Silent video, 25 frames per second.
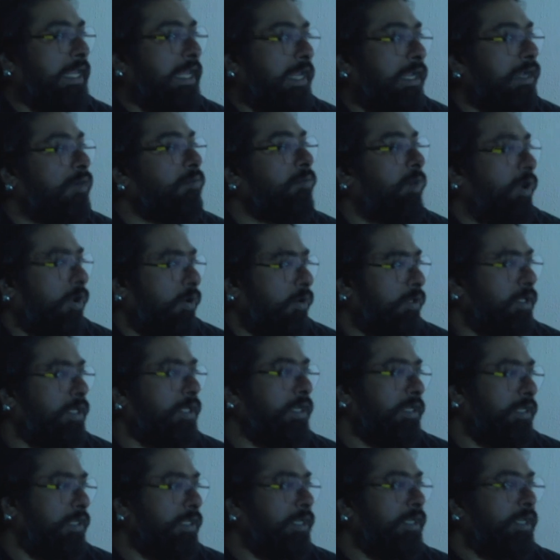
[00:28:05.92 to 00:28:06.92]
about
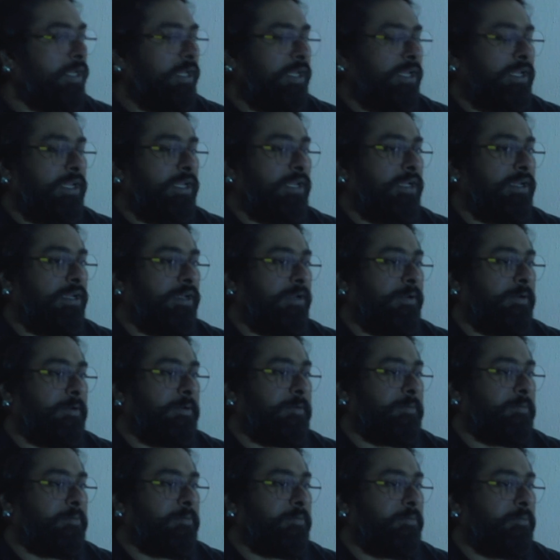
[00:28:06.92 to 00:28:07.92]
it.
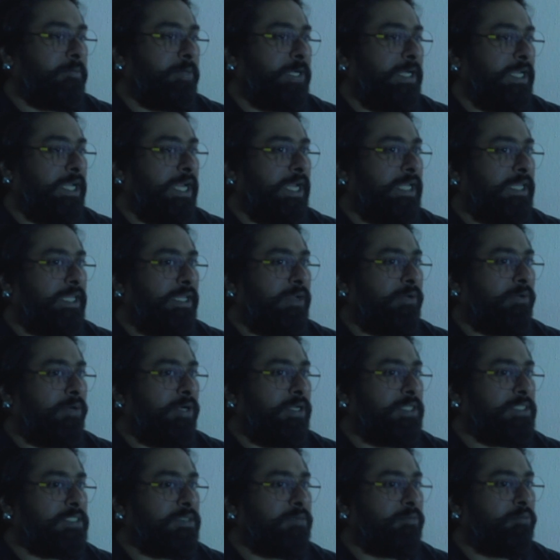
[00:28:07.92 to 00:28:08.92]
But I think
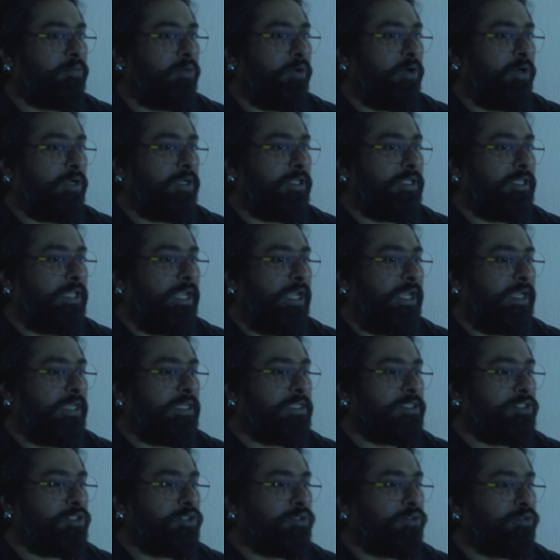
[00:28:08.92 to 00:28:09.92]
what is important then
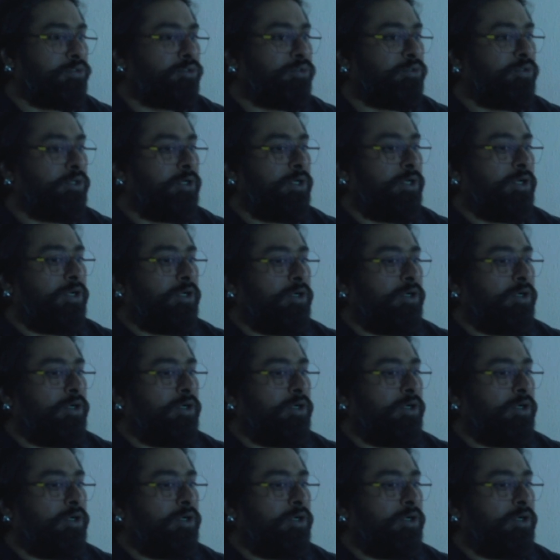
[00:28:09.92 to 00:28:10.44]
is to